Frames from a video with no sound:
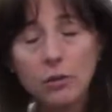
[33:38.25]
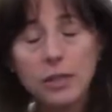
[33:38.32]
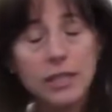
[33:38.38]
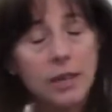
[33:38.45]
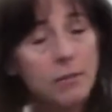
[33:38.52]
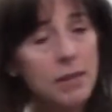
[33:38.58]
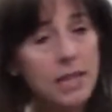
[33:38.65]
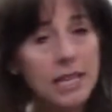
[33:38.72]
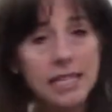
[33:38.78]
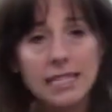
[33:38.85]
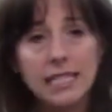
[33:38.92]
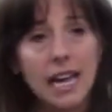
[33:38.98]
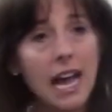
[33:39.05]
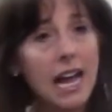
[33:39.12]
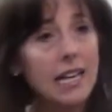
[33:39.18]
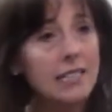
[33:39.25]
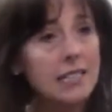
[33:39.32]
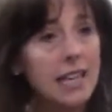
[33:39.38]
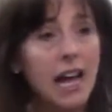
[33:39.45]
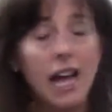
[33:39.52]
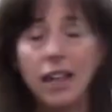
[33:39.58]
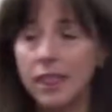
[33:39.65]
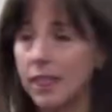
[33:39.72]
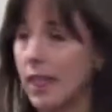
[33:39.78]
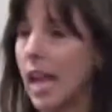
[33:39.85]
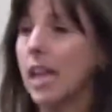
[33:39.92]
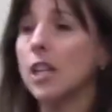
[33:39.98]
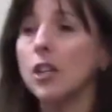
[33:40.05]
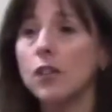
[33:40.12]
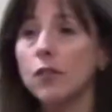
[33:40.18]
some of these guys,
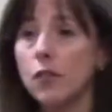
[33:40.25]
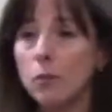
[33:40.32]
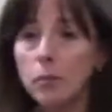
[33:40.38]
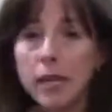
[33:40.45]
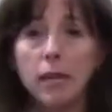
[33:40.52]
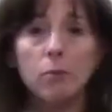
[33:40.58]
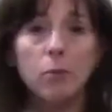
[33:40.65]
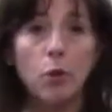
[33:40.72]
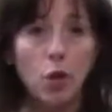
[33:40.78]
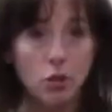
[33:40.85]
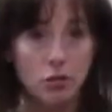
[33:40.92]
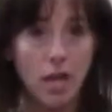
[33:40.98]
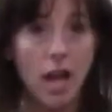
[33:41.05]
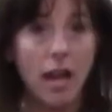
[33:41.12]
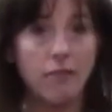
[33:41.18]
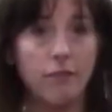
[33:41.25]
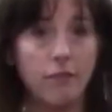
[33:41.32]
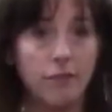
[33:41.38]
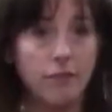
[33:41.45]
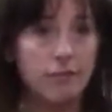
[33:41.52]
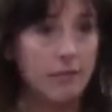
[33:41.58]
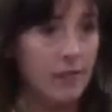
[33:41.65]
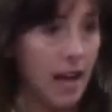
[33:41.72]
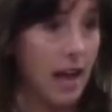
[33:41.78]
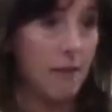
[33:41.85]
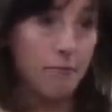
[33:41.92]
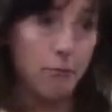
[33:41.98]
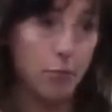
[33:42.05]
thank you for being pro-life. I'm